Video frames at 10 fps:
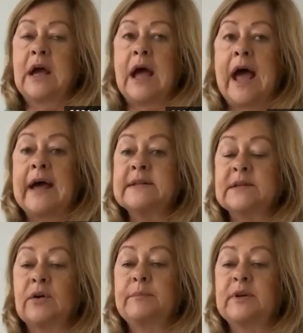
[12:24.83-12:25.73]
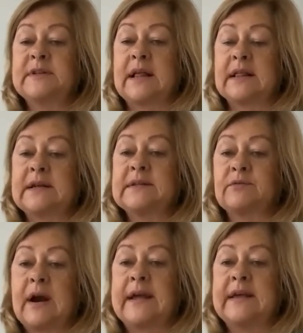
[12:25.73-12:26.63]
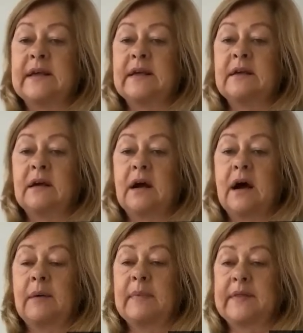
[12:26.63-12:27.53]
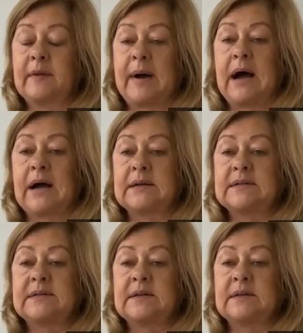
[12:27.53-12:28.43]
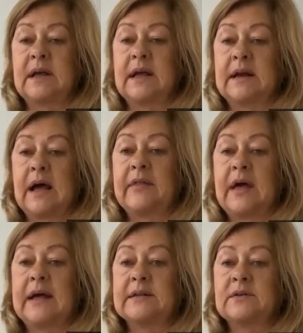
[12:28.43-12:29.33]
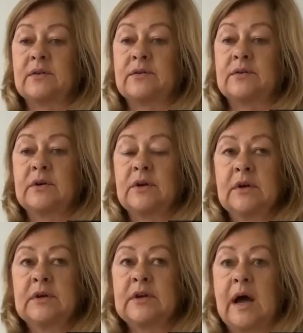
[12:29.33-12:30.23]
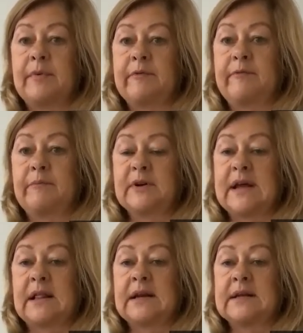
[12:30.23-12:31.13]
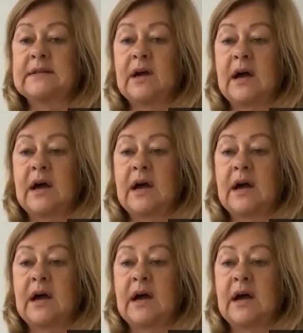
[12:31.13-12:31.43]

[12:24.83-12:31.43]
hands-on modalities, Reiki in the past, and other hands-on type of modalities,